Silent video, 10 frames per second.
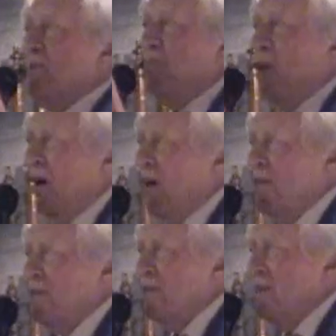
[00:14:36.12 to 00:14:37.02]
a
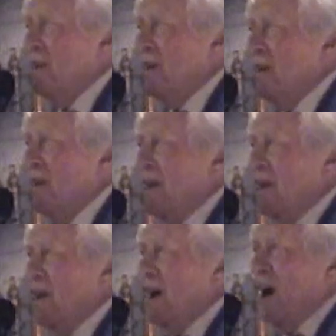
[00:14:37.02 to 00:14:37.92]
part
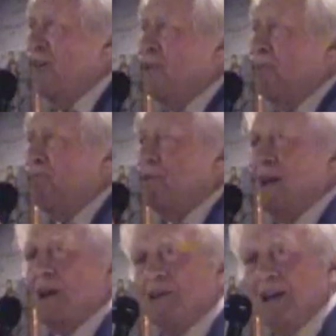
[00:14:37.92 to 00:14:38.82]
of a
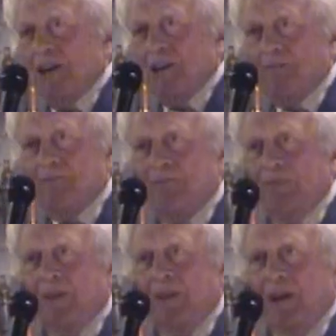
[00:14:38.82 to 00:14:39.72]
brigadier.
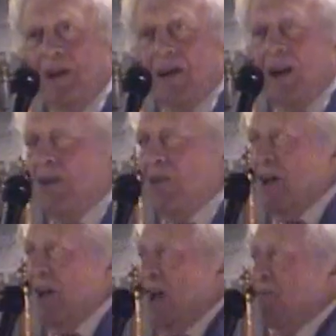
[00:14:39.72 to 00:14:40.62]
Now,
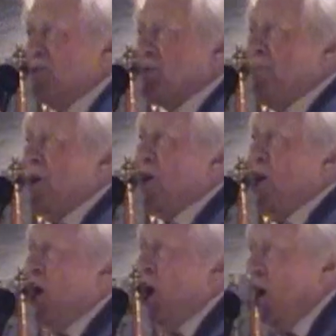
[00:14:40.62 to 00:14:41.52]
it was about a
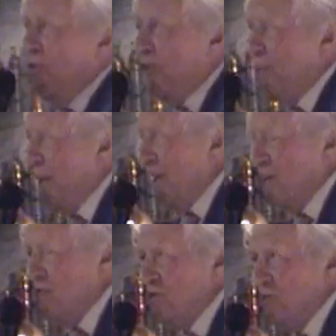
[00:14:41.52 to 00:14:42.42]
half a
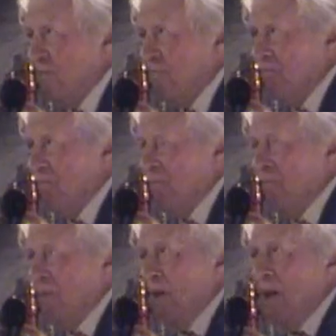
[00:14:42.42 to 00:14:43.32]
page.
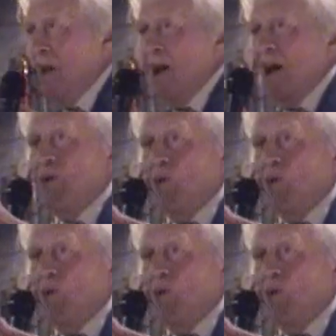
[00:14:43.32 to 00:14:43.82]
And